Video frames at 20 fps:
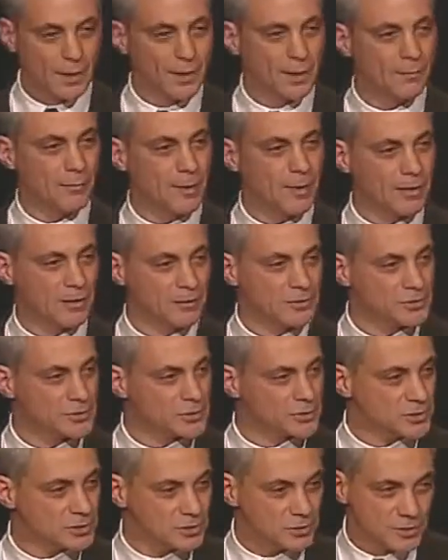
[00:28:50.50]
at my
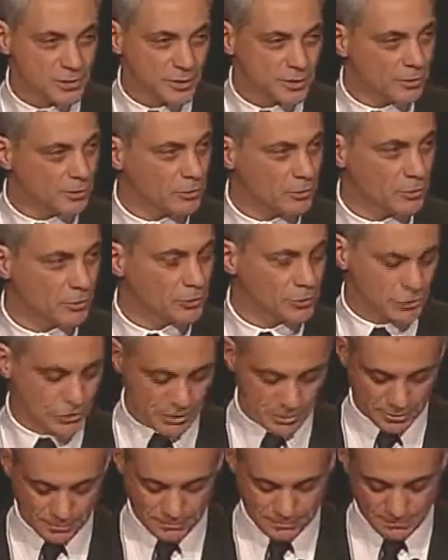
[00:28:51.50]
subtle
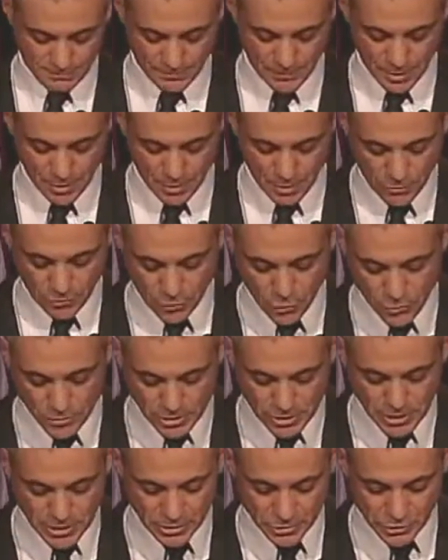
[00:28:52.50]
urging,
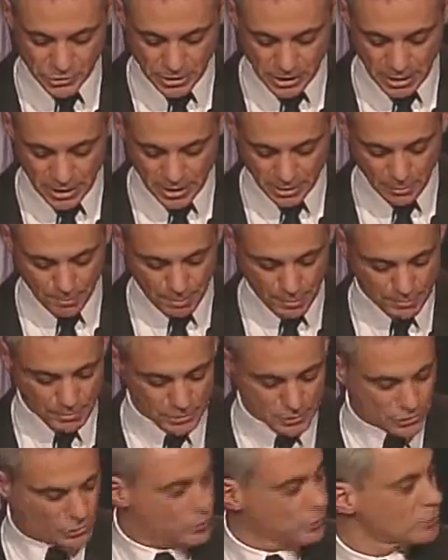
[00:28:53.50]
13 Chicago
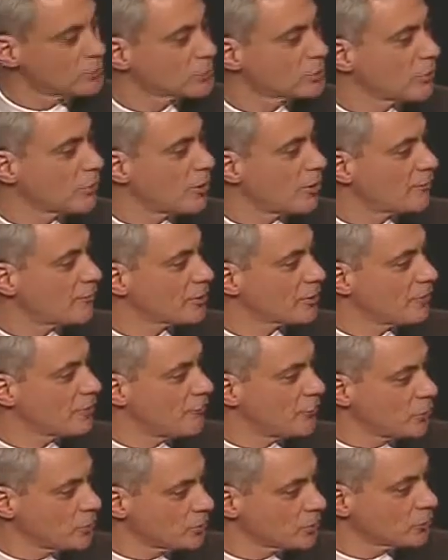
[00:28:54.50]
public schools are offering a
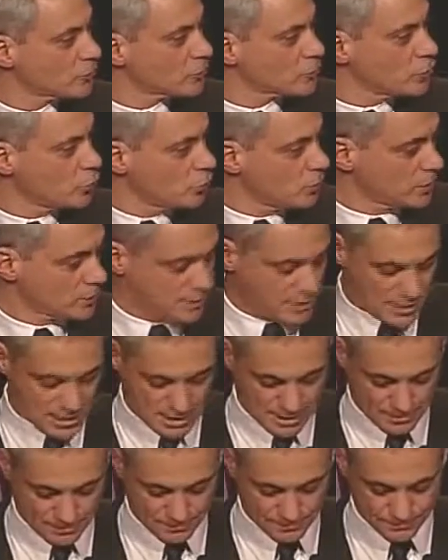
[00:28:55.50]
full school
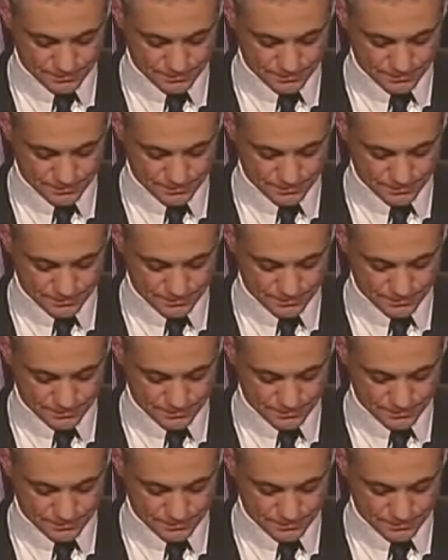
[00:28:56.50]
day.